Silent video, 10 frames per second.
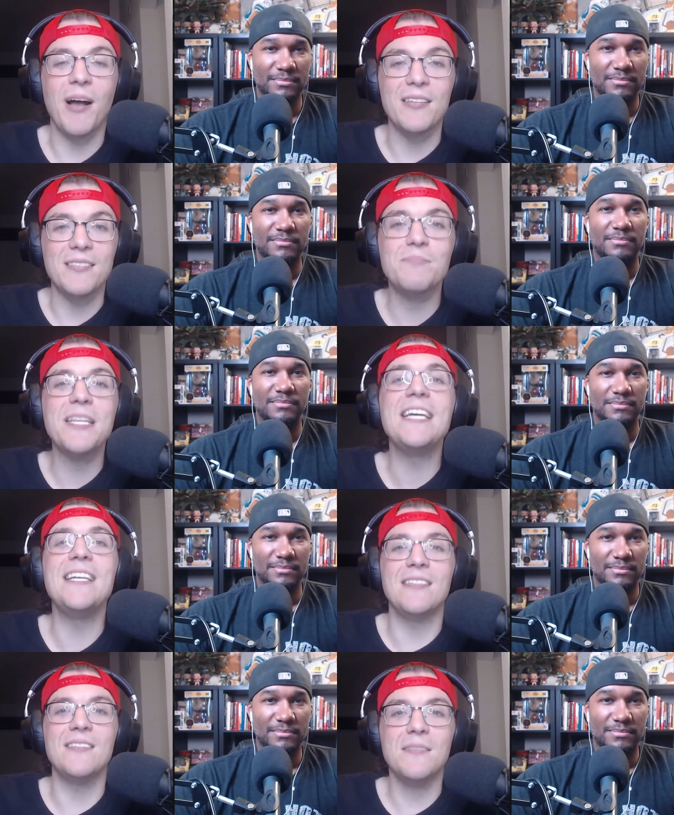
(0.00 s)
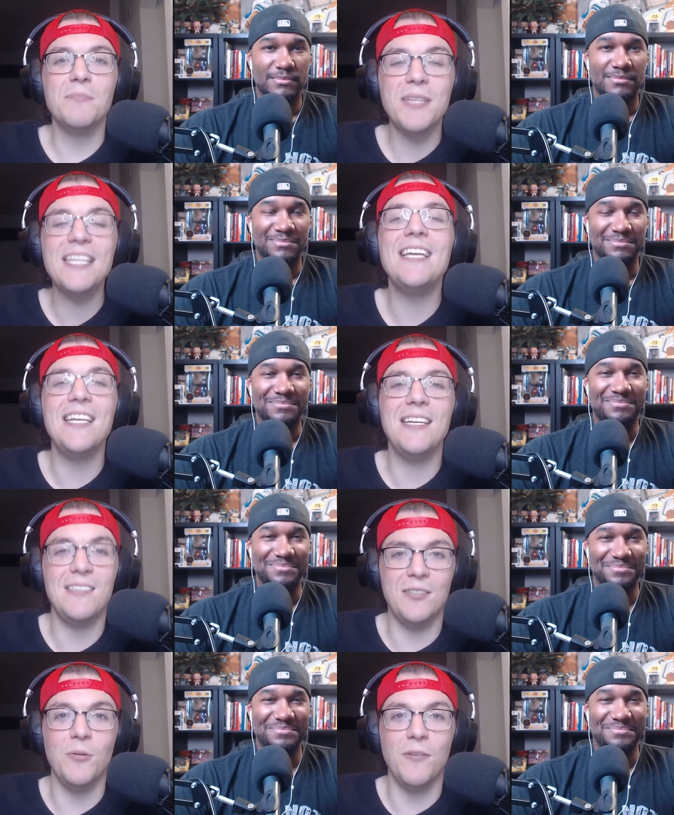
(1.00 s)
Speaker 1: of mine. Please,
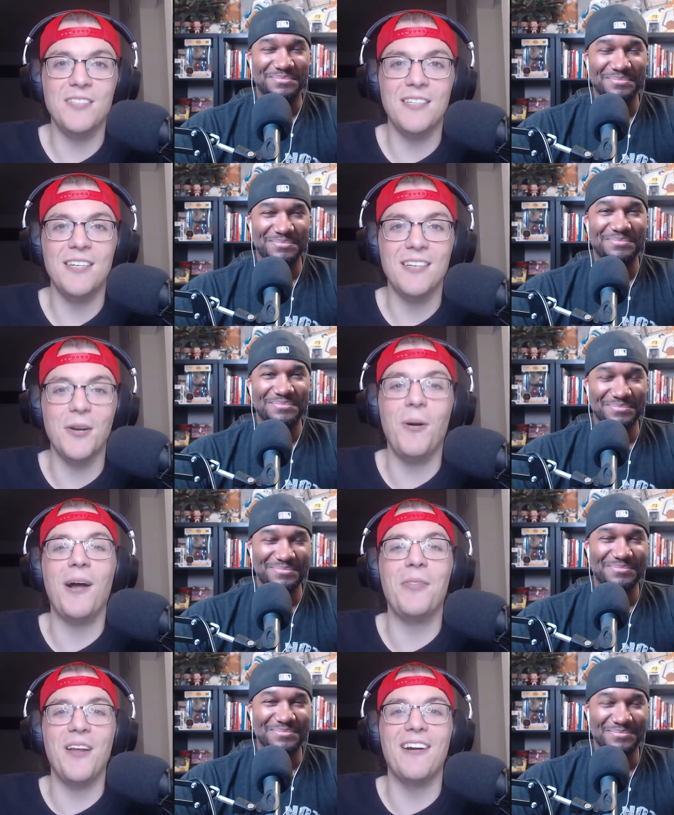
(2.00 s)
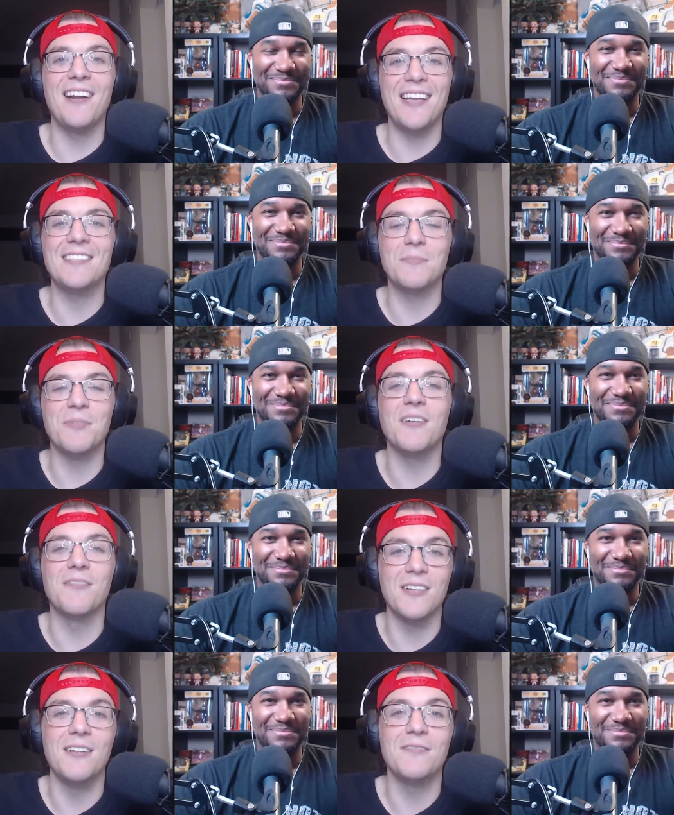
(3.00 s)
UFC, go out there and get some
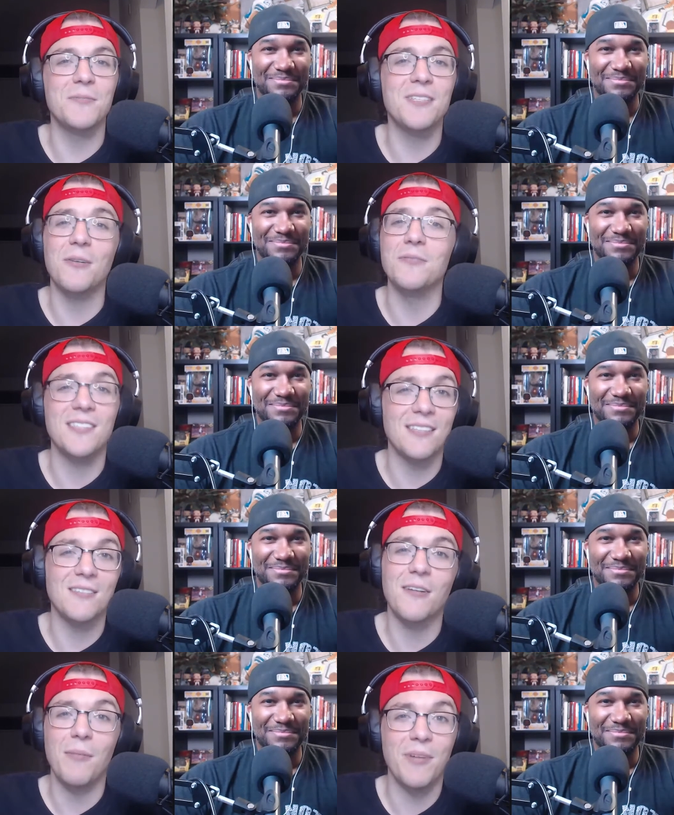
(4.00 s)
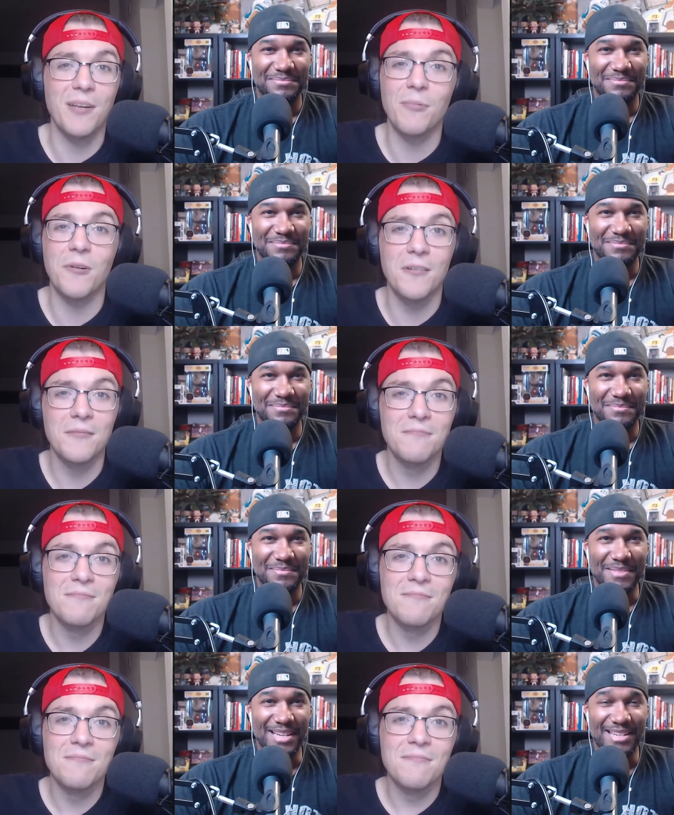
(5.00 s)
curve gloves. We don't see this crap anymore.
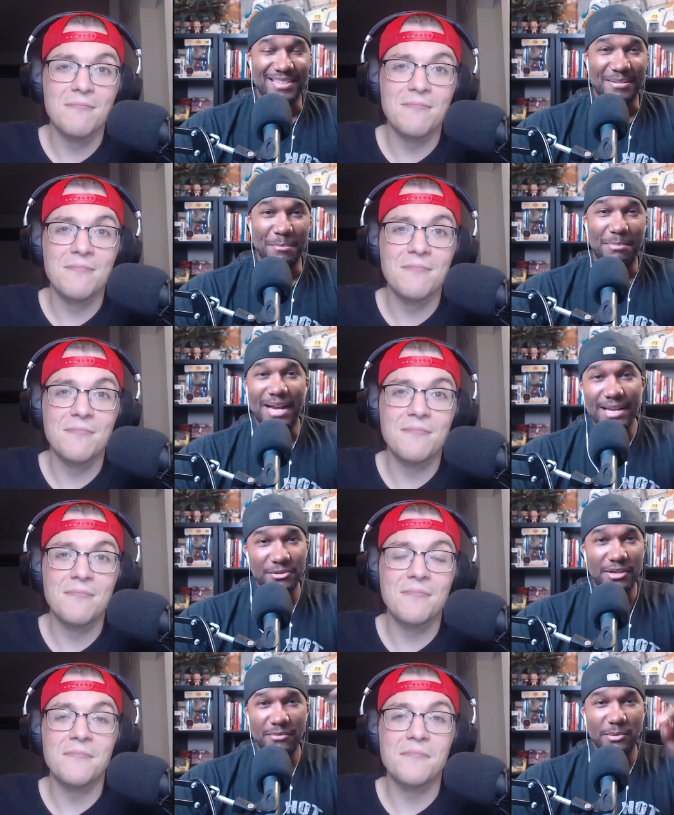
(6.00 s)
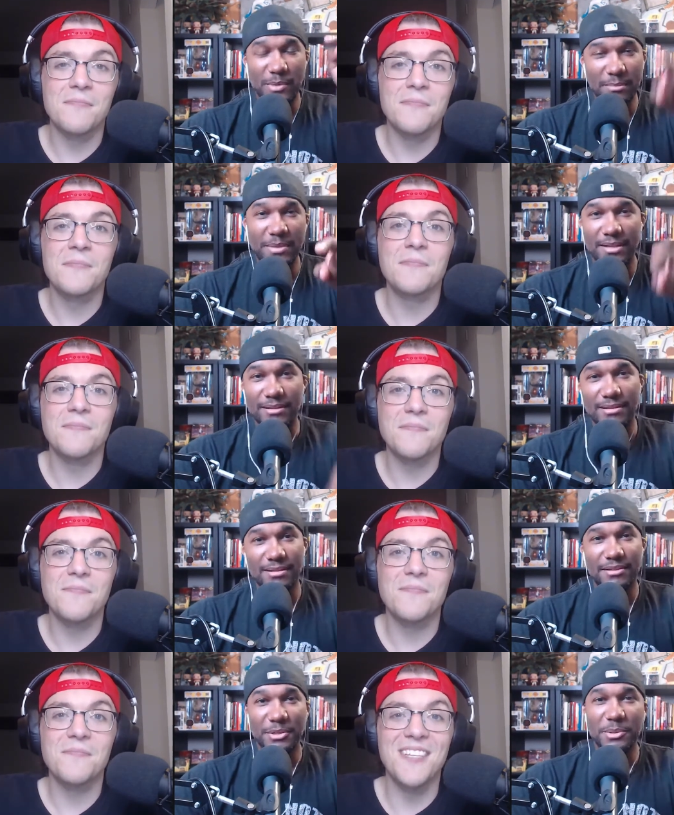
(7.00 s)
Speaker 2: Yes, buy Trevor Whitman's.
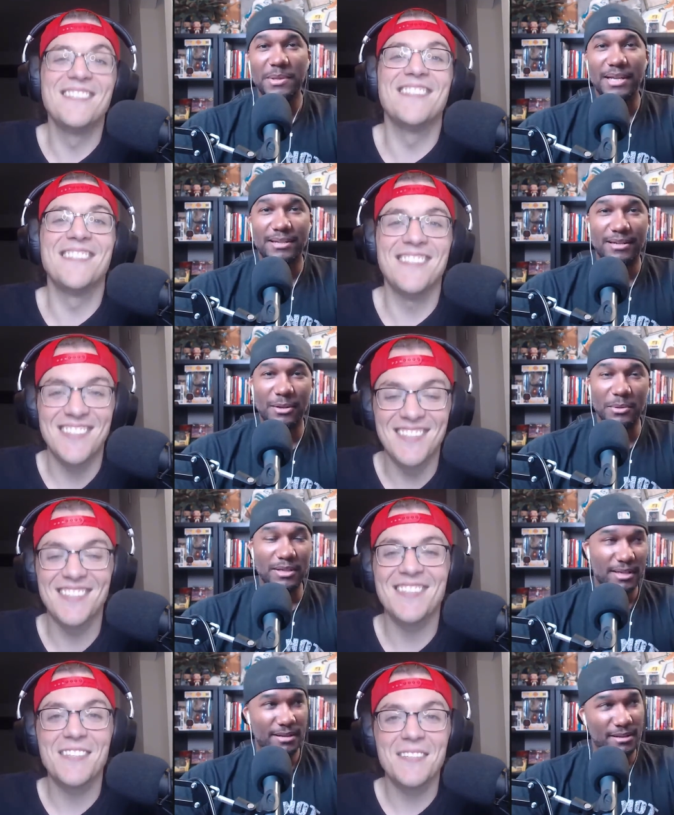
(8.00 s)
Do it. Go look at